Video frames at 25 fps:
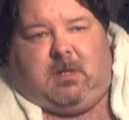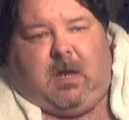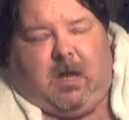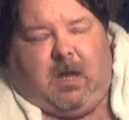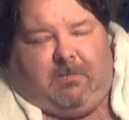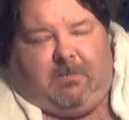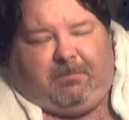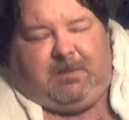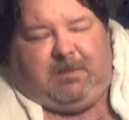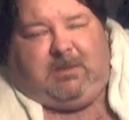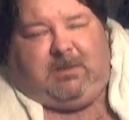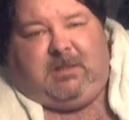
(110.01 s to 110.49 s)

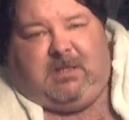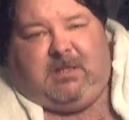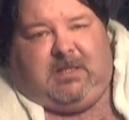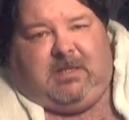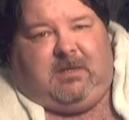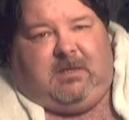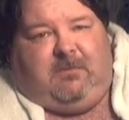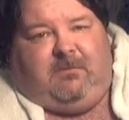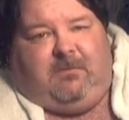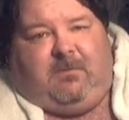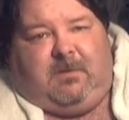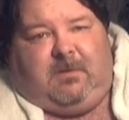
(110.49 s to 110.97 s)
I
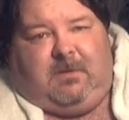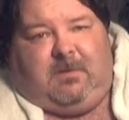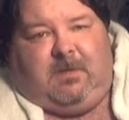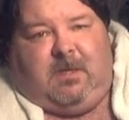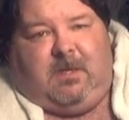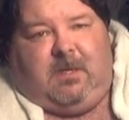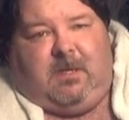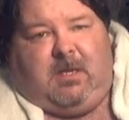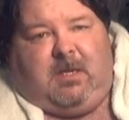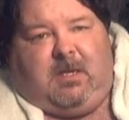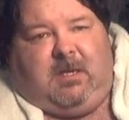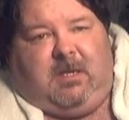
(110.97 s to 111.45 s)
believe
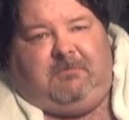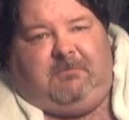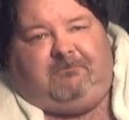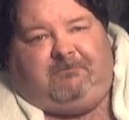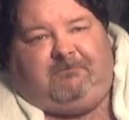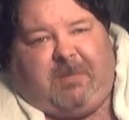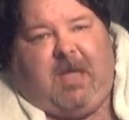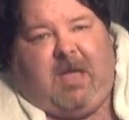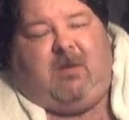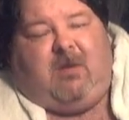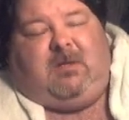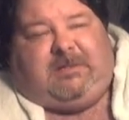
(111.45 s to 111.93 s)
in
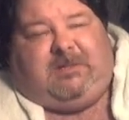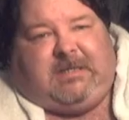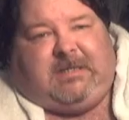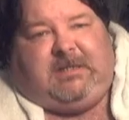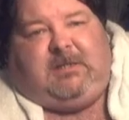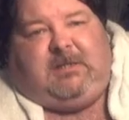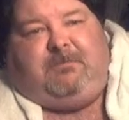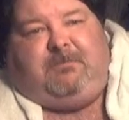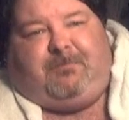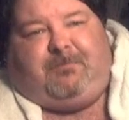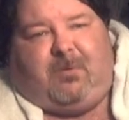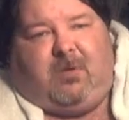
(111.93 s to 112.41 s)

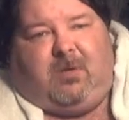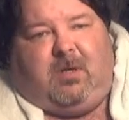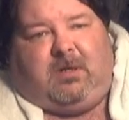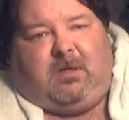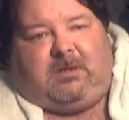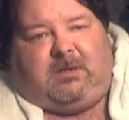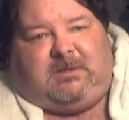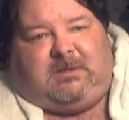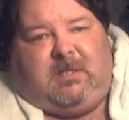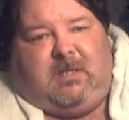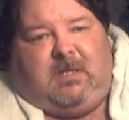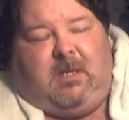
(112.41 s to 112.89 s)
balancing the
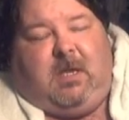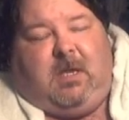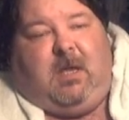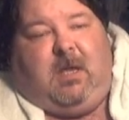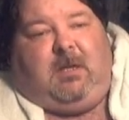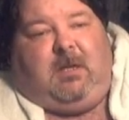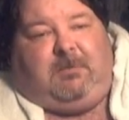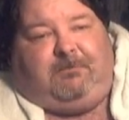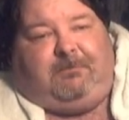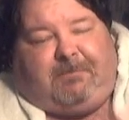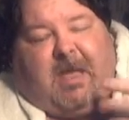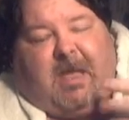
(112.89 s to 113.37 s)
books,
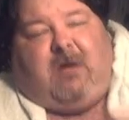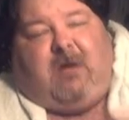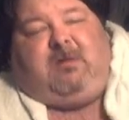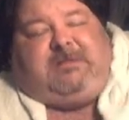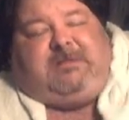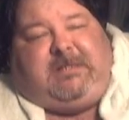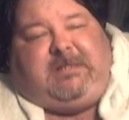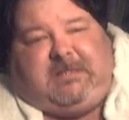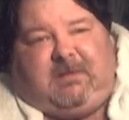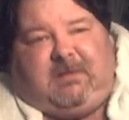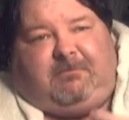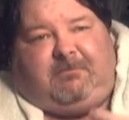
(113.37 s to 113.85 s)

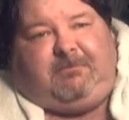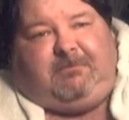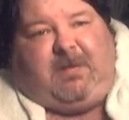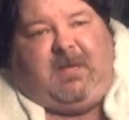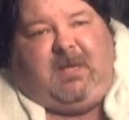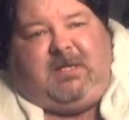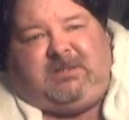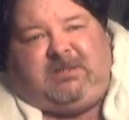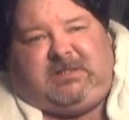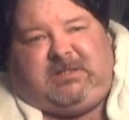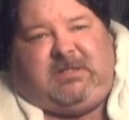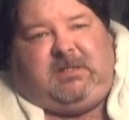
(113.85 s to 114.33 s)
balancing the
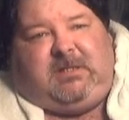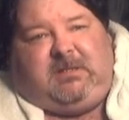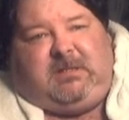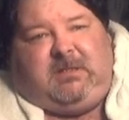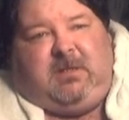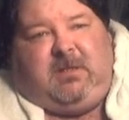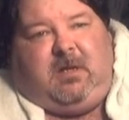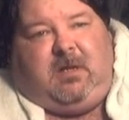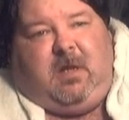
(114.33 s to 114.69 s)
budget,